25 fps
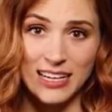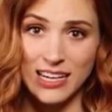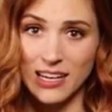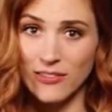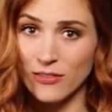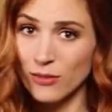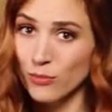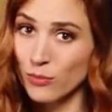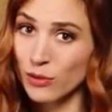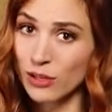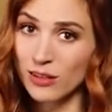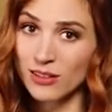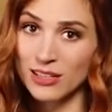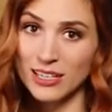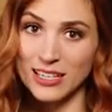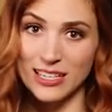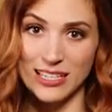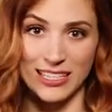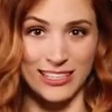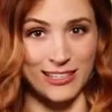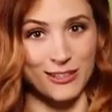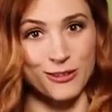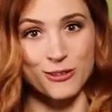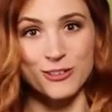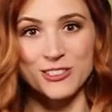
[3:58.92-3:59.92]
and even building
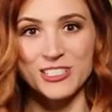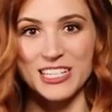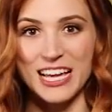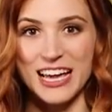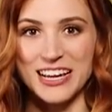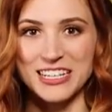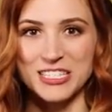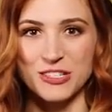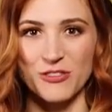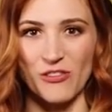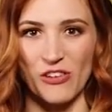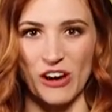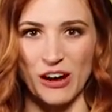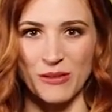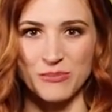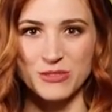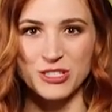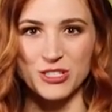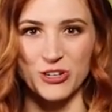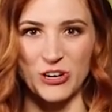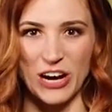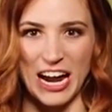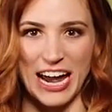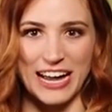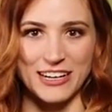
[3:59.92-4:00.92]
killer decks from
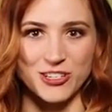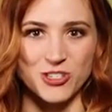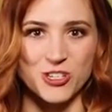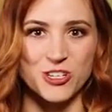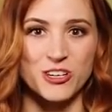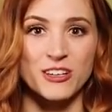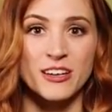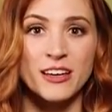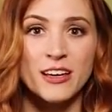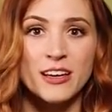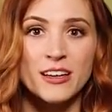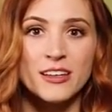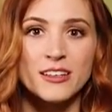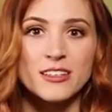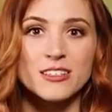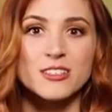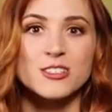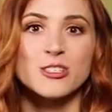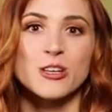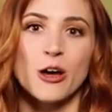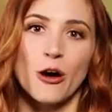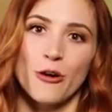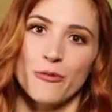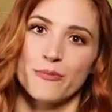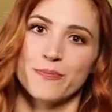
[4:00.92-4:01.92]
scratch.
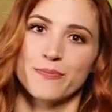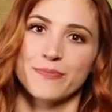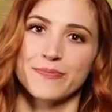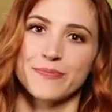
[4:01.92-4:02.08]
So,